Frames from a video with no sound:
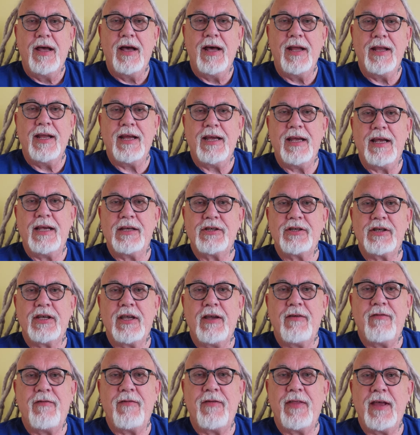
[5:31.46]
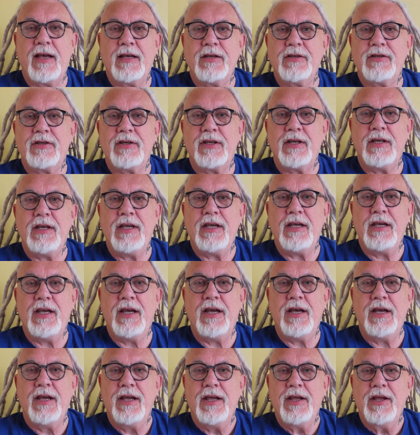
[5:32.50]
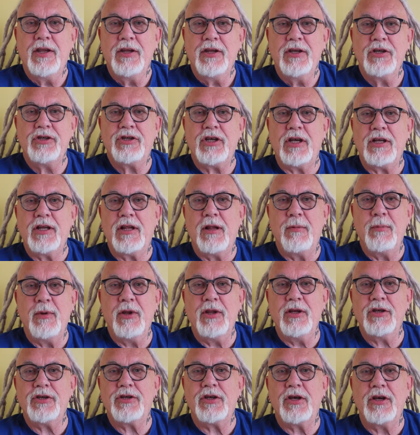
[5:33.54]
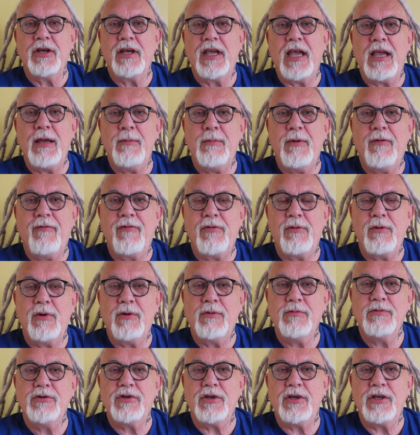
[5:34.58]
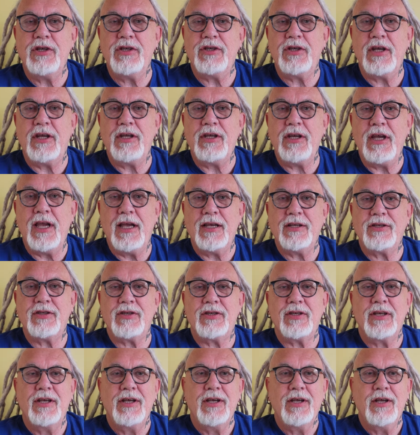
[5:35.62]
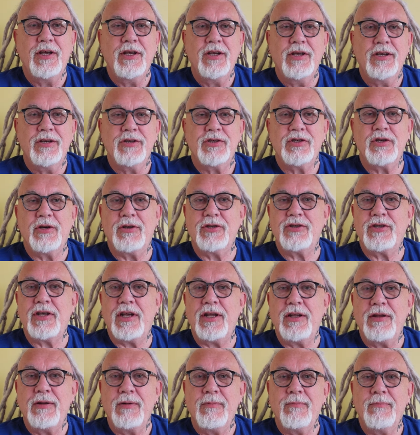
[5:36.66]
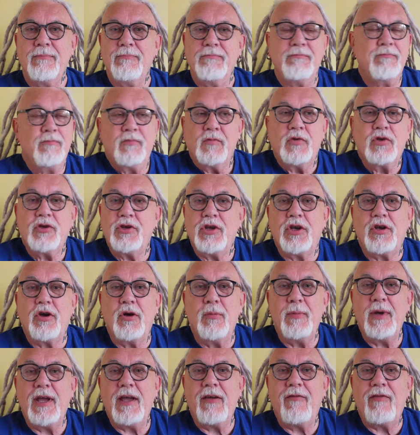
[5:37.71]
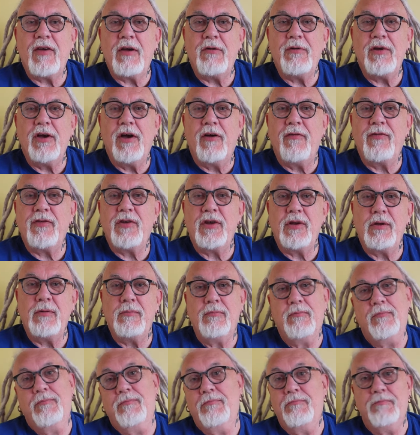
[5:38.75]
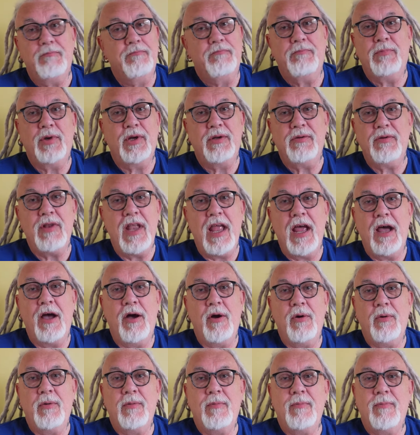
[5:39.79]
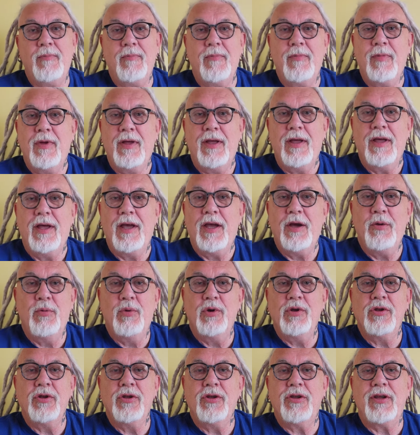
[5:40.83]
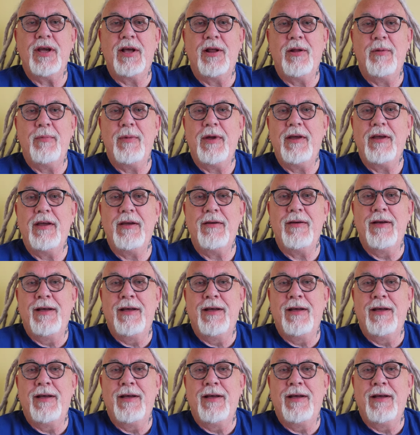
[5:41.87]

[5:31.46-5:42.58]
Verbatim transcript: And I asked if that's the, uh, the gentleman that's on Game of Thrones, and he said yes. So I said, does he come here very often? But no, he wouldn't tell me.